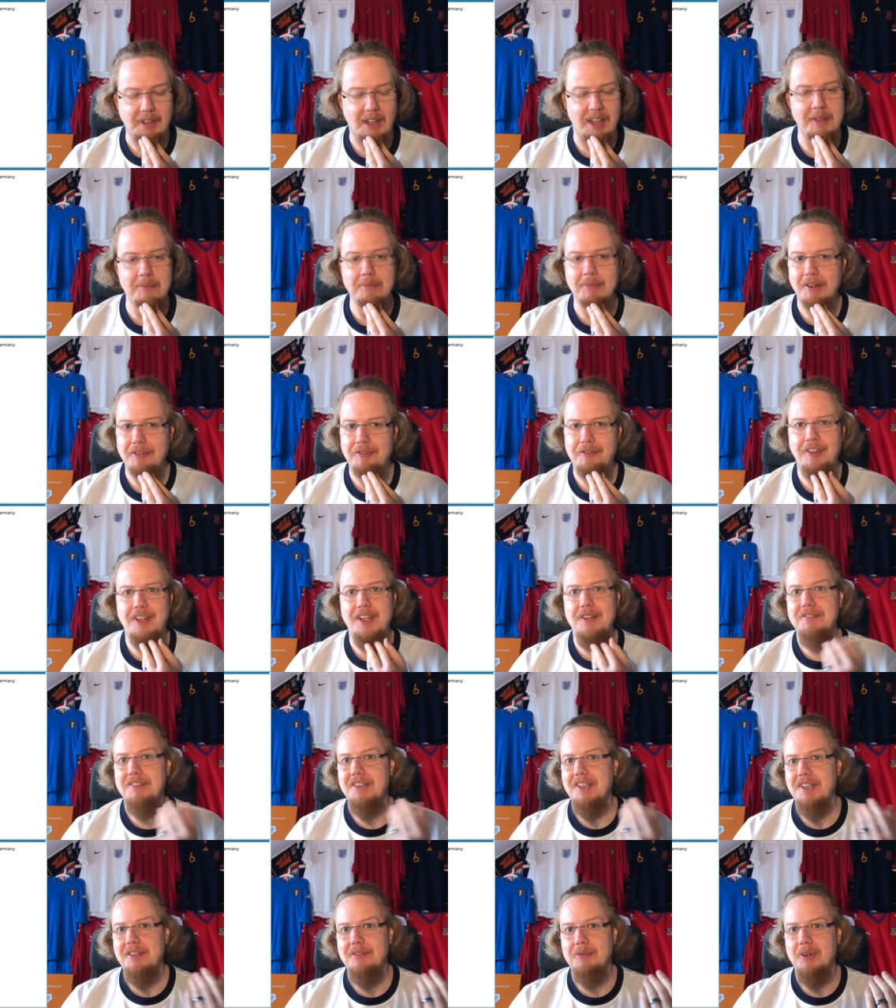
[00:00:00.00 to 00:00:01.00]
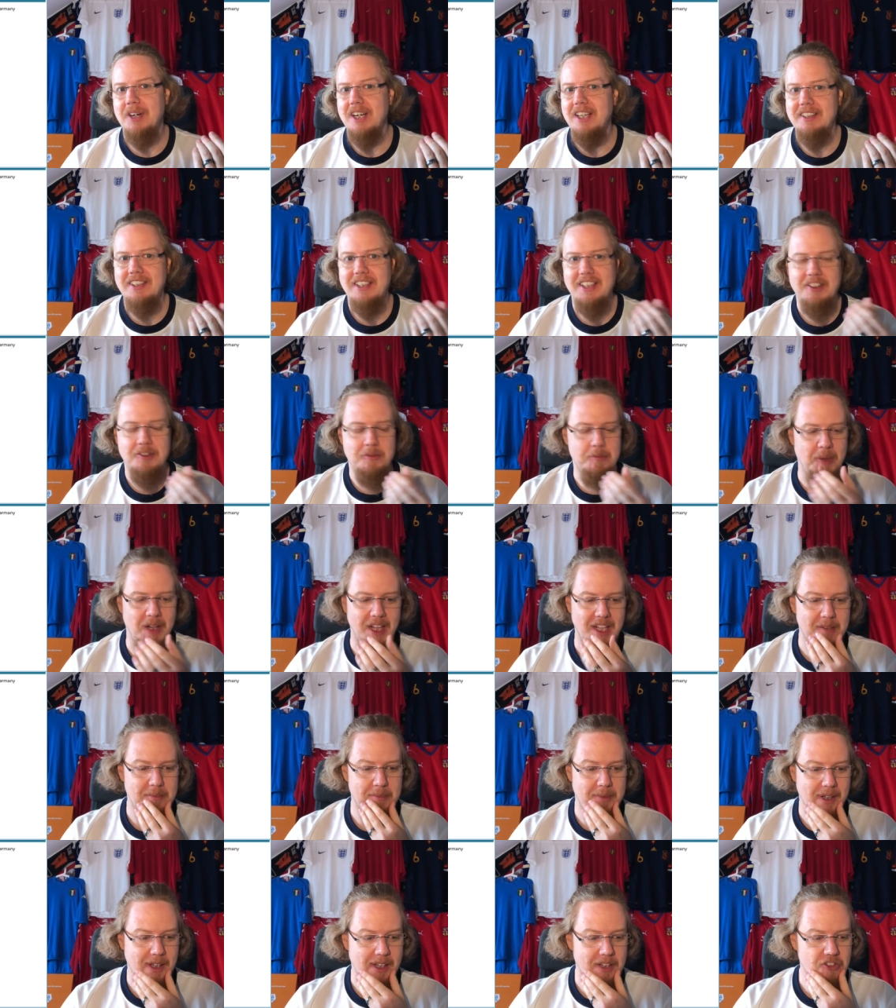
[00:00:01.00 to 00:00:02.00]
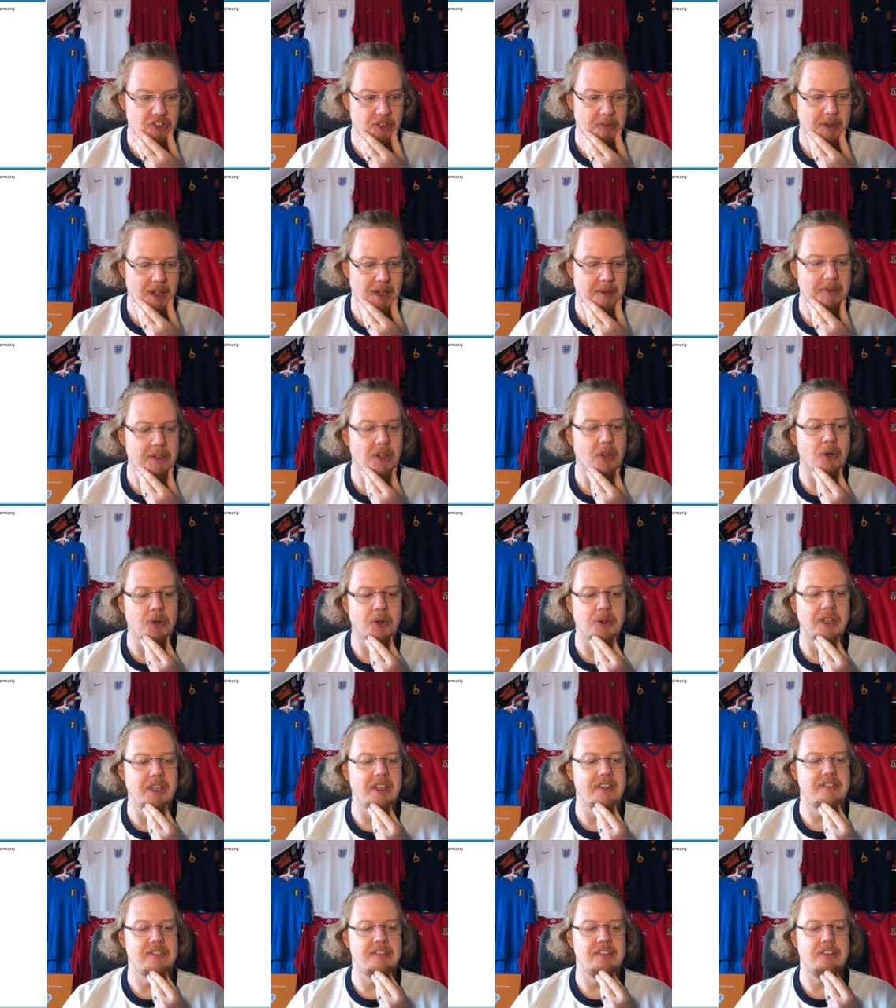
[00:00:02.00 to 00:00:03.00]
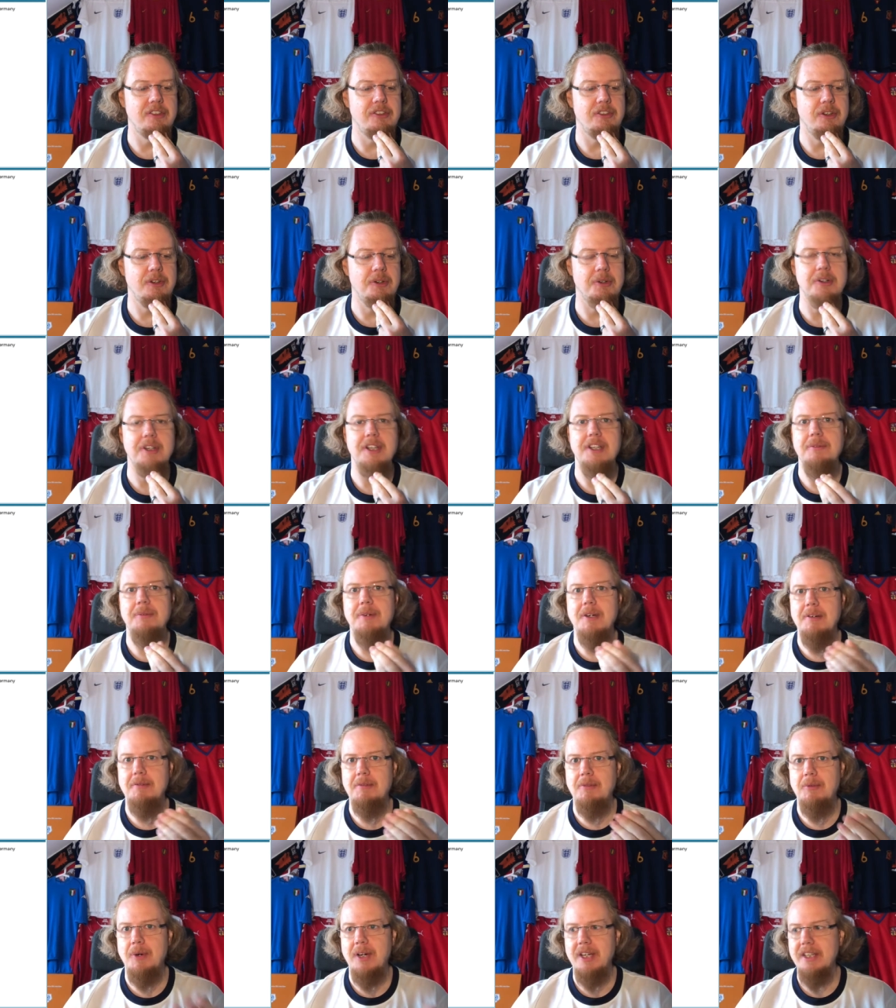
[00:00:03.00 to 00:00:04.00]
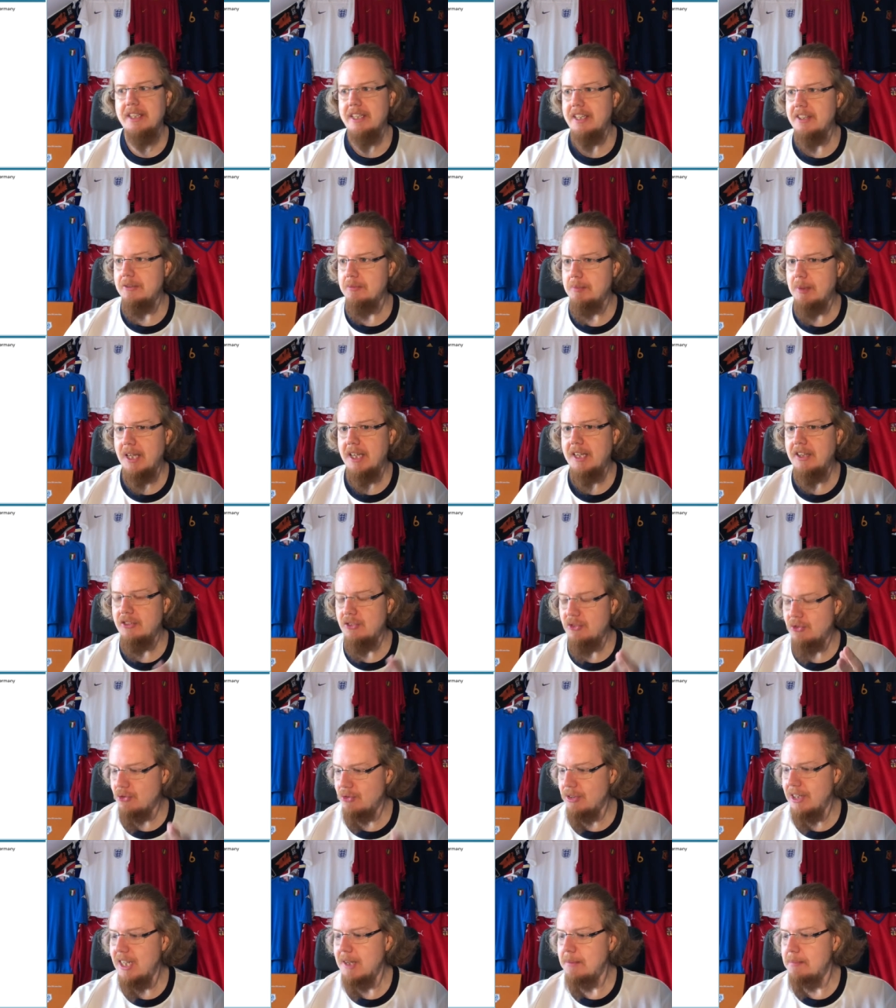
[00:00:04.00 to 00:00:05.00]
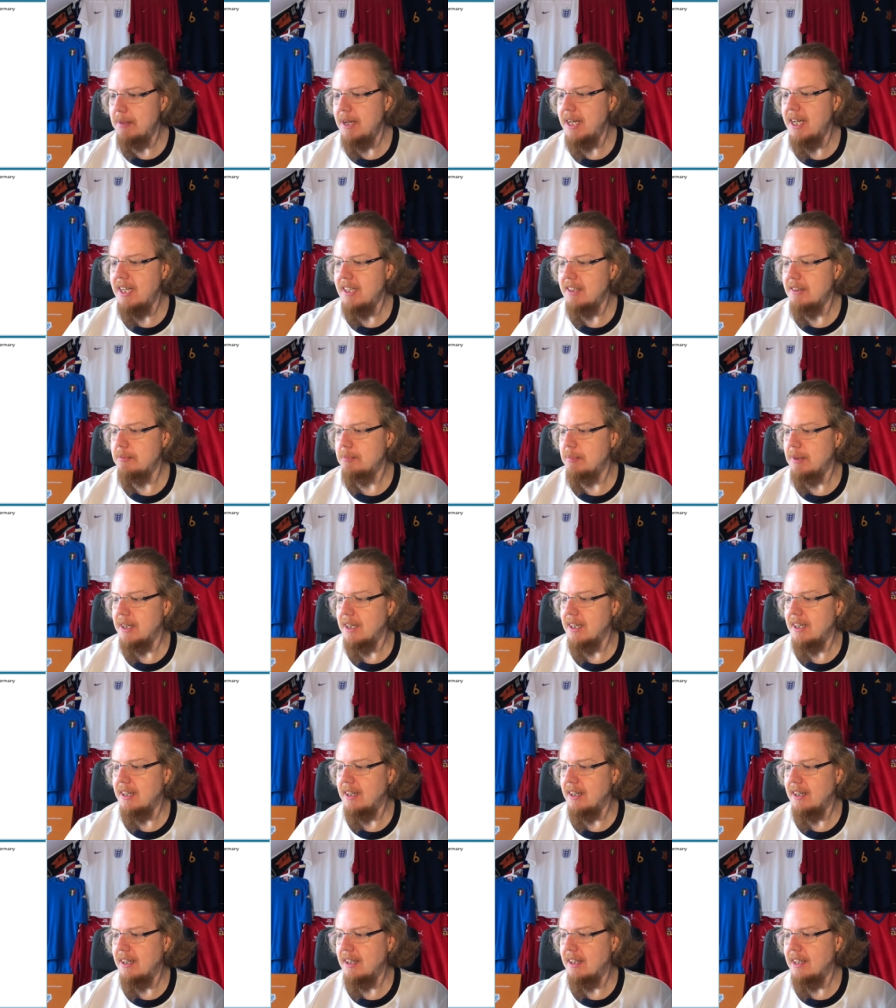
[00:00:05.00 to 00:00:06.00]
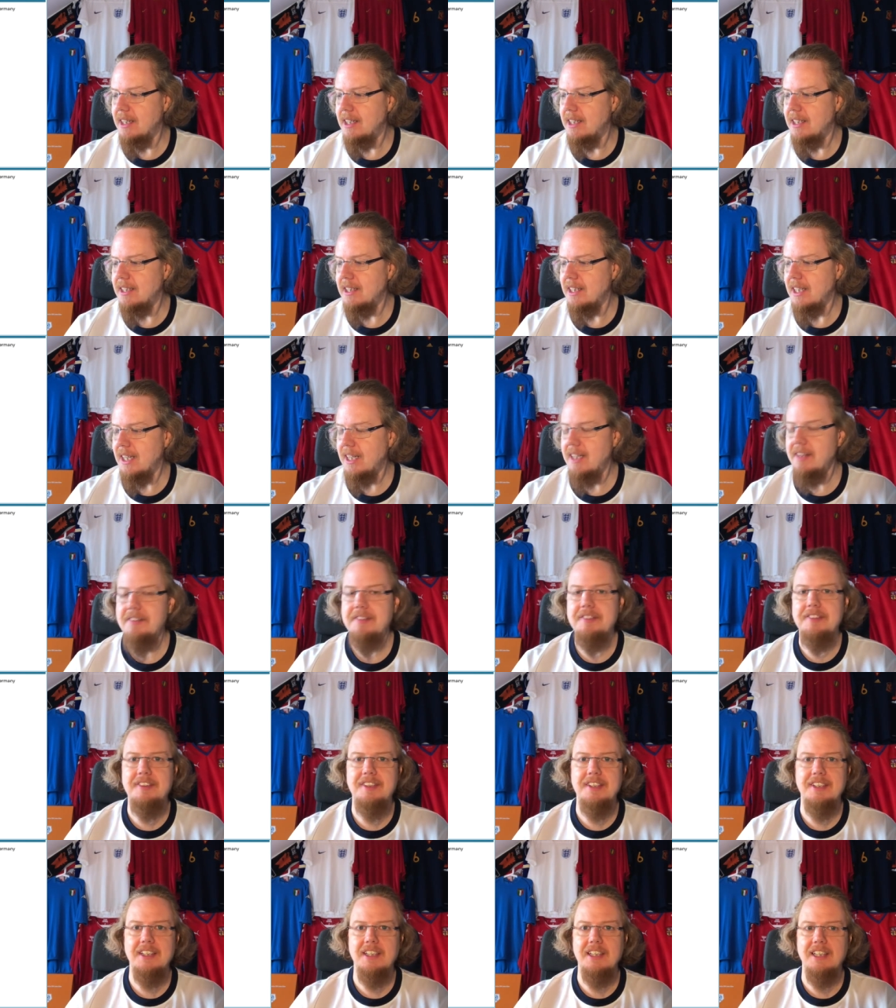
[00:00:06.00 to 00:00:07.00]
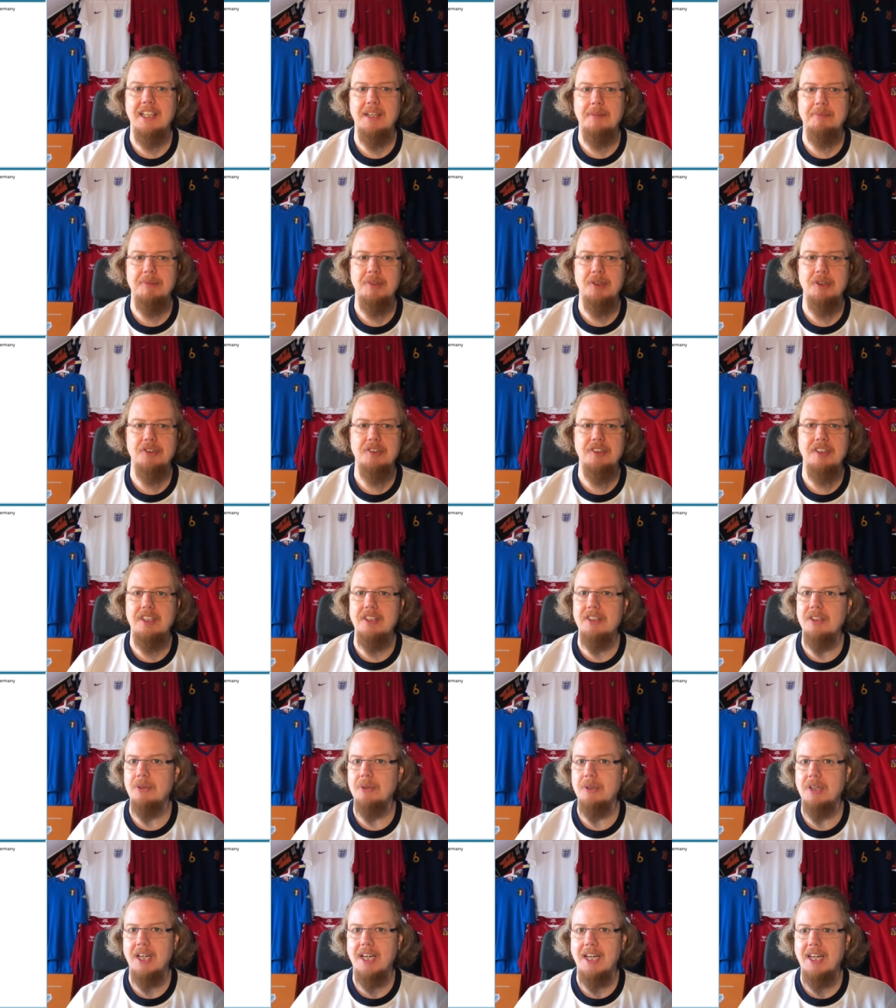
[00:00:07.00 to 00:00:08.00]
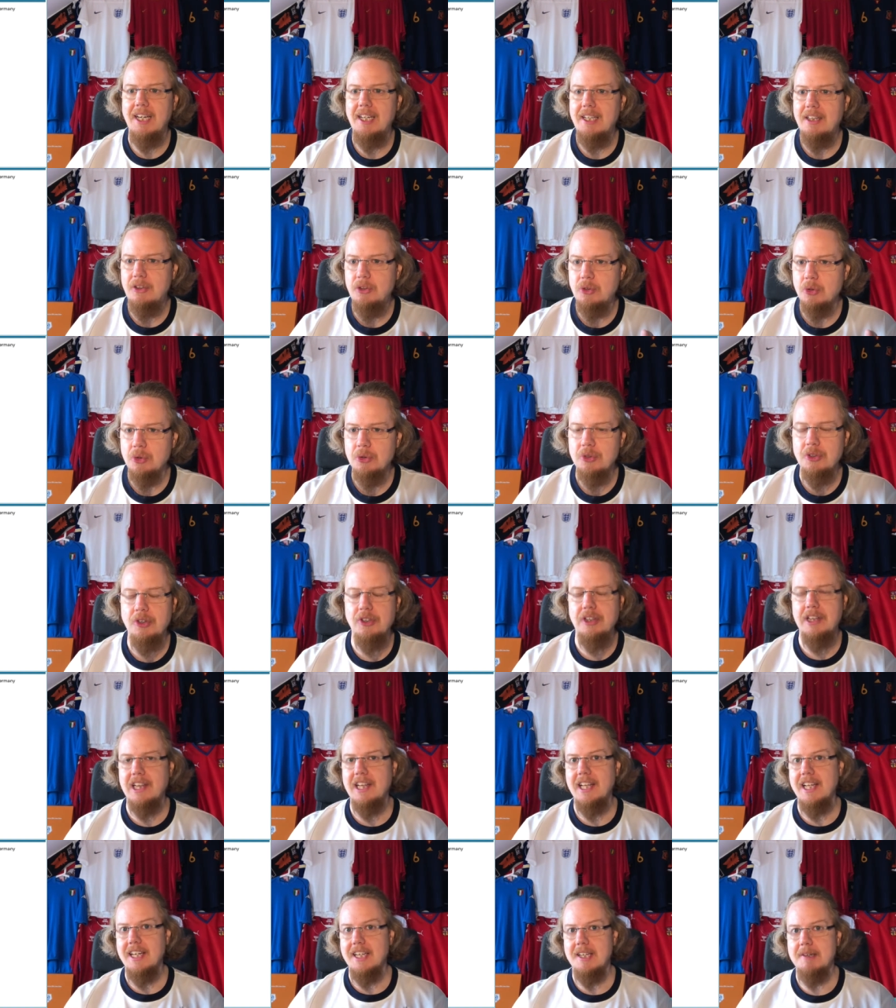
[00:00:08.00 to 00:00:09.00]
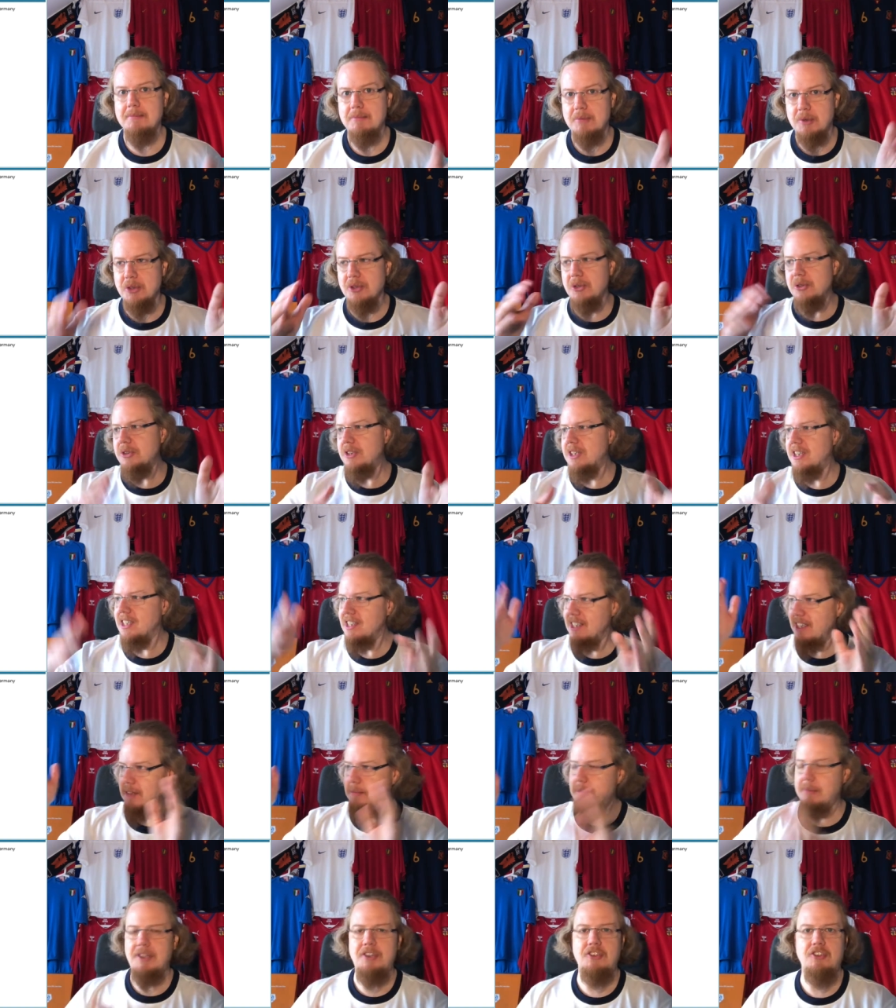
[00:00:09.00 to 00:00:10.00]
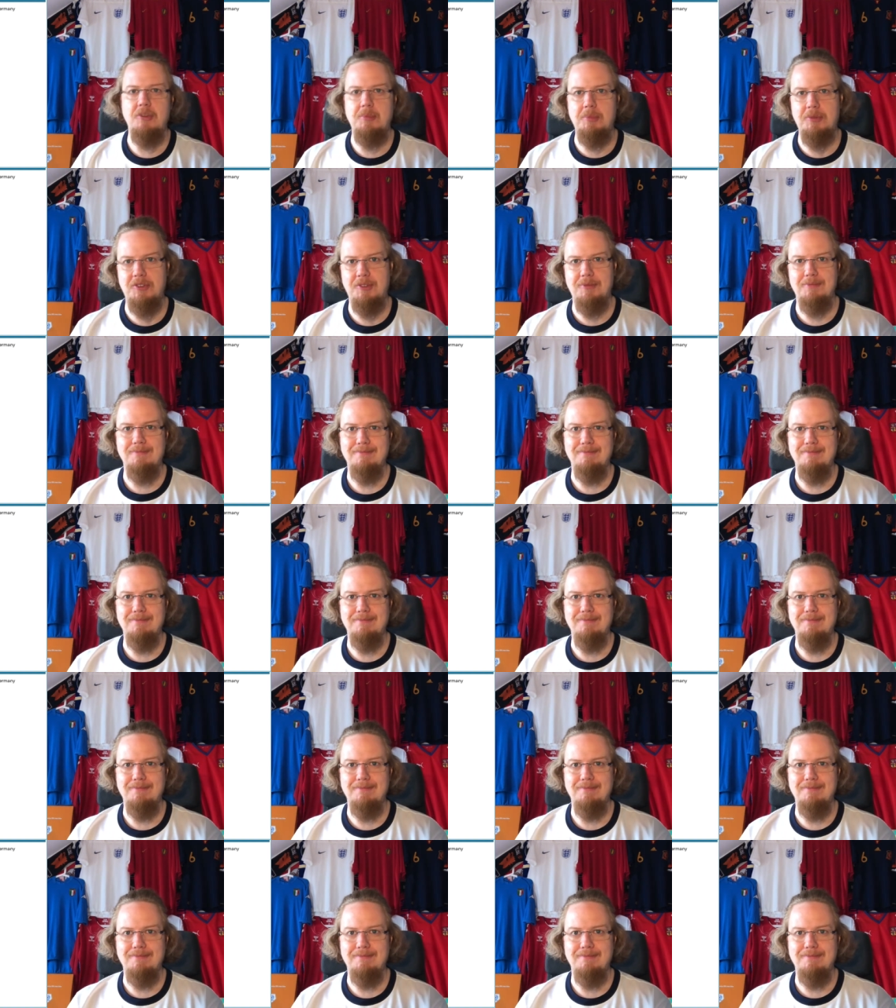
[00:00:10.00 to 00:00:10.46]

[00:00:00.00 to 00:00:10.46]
in my favorite white against black matchup. I mean, no, it's not hockey where white against black is really bad, but I still am not, you know, I do not like monocolored matchups.